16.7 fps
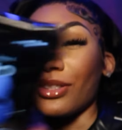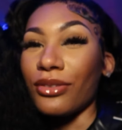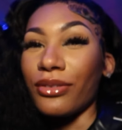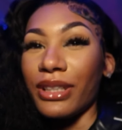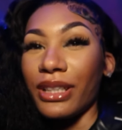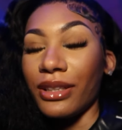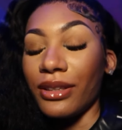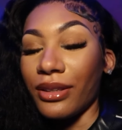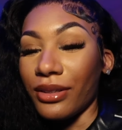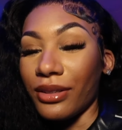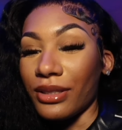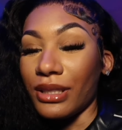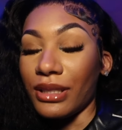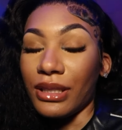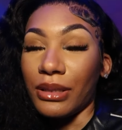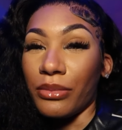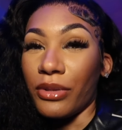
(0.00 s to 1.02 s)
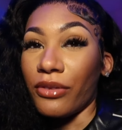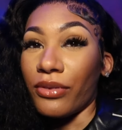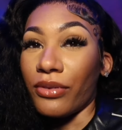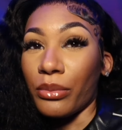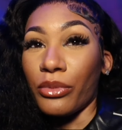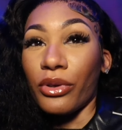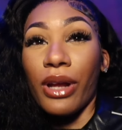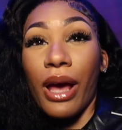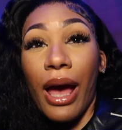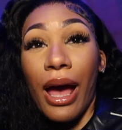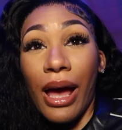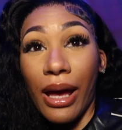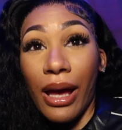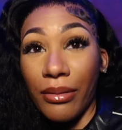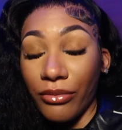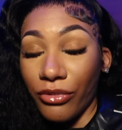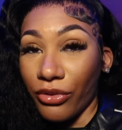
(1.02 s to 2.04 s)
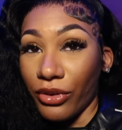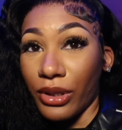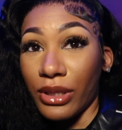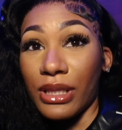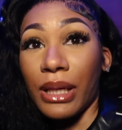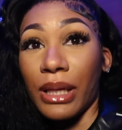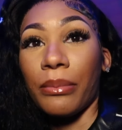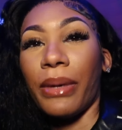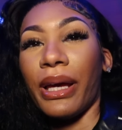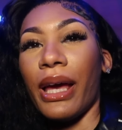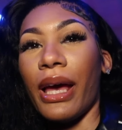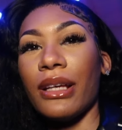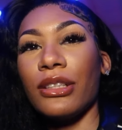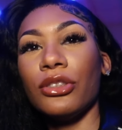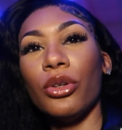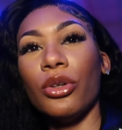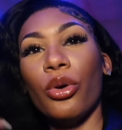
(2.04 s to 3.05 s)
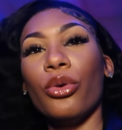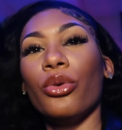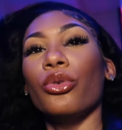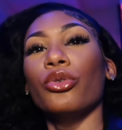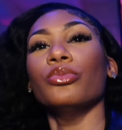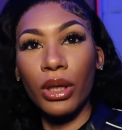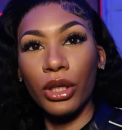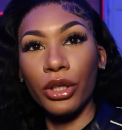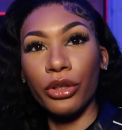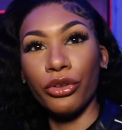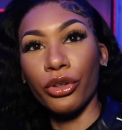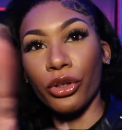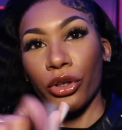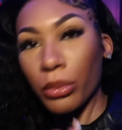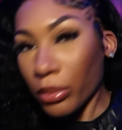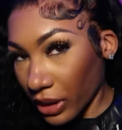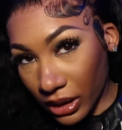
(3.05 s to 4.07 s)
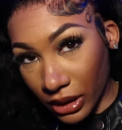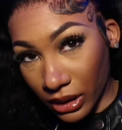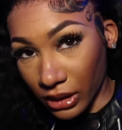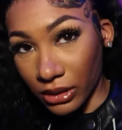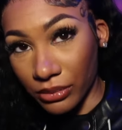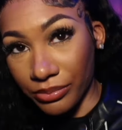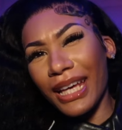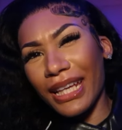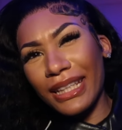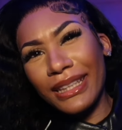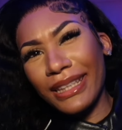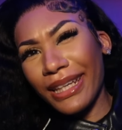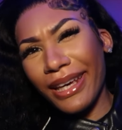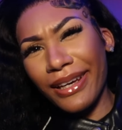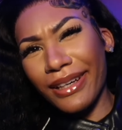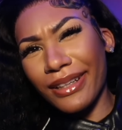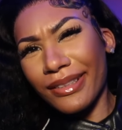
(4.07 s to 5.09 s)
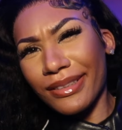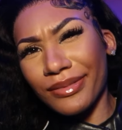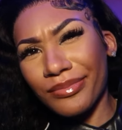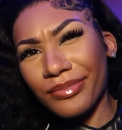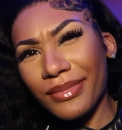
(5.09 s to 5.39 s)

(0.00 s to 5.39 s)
3:30 in the motherfucking morning. I'm finna take my home. You're bugging. And yeah.